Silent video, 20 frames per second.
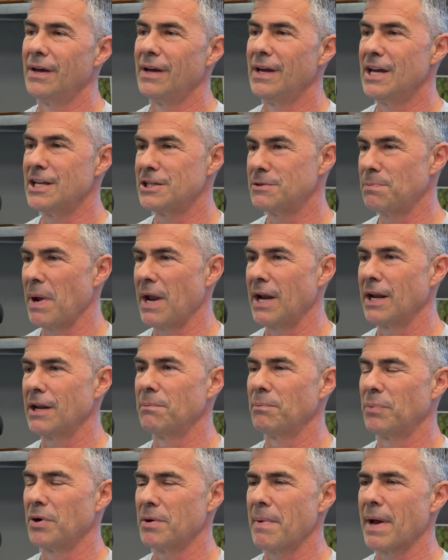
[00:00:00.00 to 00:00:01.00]
it's painted
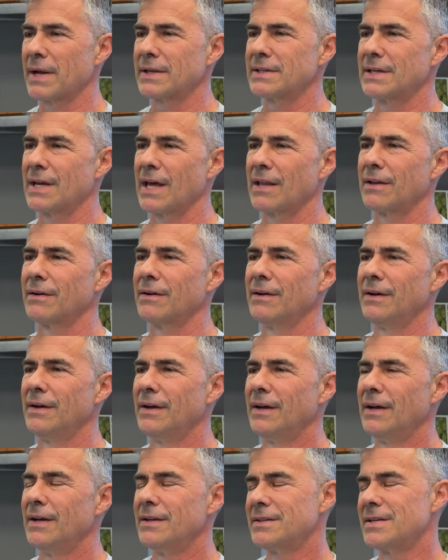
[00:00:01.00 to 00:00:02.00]
and put it back together,
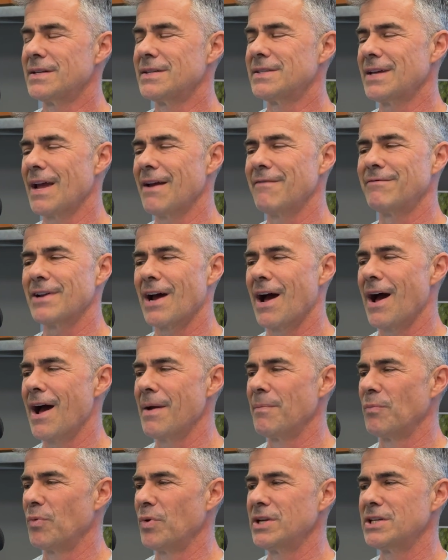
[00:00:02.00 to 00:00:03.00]
to save
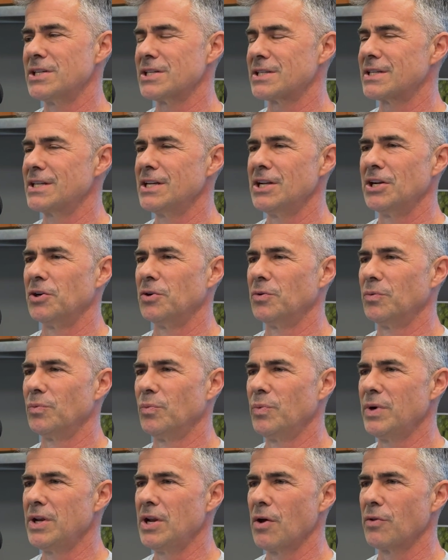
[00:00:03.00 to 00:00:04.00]
time, we just,
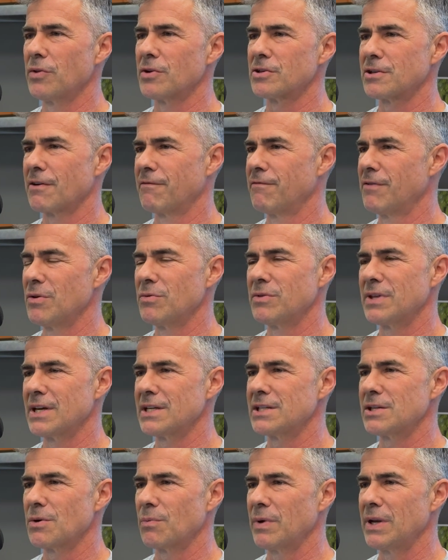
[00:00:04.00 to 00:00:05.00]
we know there's a few
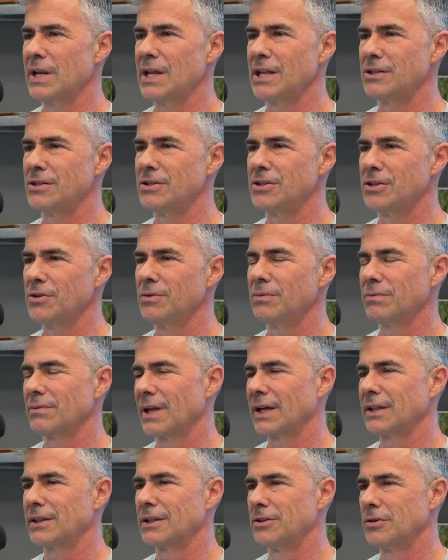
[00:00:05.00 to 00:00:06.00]
things that we need to do,
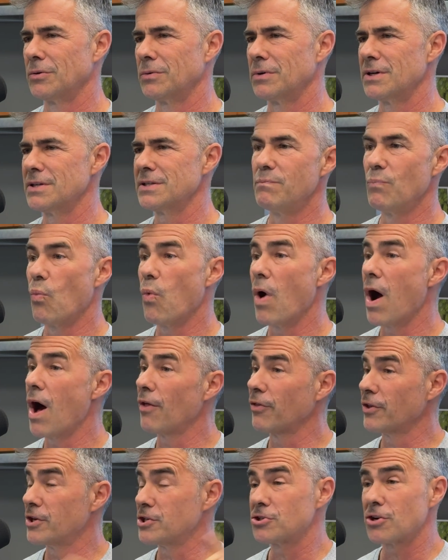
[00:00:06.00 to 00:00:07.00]
like the doors.
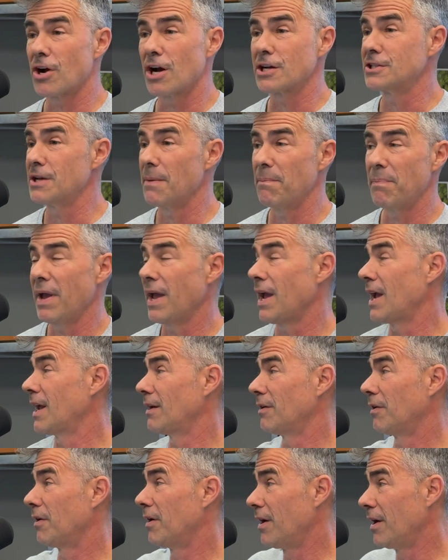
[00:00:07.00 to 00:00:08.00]
While the truck's at
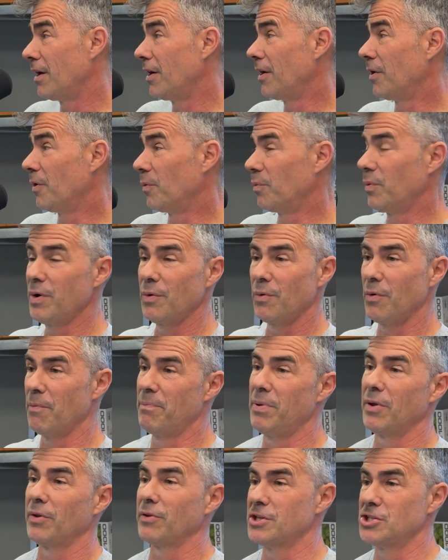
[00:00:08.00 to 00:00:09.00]
paint, we will
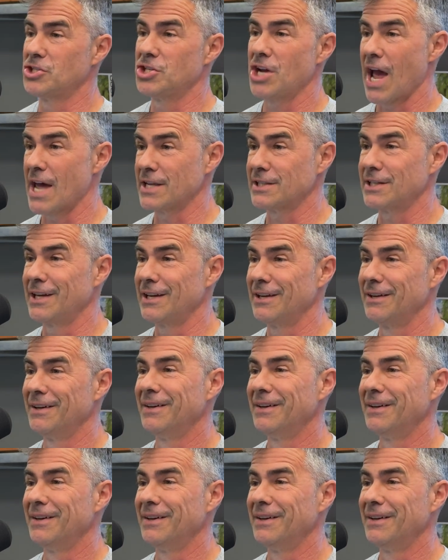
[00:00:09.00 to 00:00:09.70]
build the chassis.